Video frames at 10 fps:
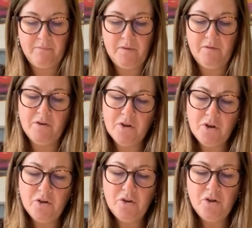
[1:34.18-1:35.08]
for the
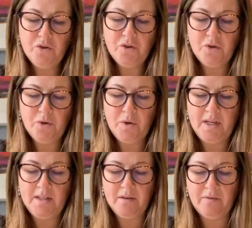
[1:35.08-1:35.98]
good news
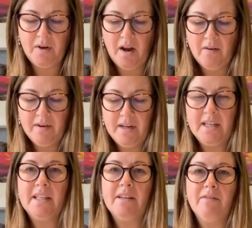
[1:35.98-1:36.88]
stories of
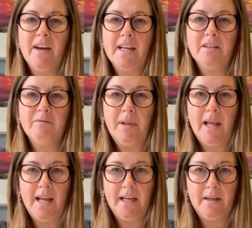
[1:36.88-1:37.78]
recoveries and effective
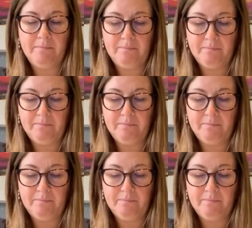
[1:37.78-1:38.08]
planning,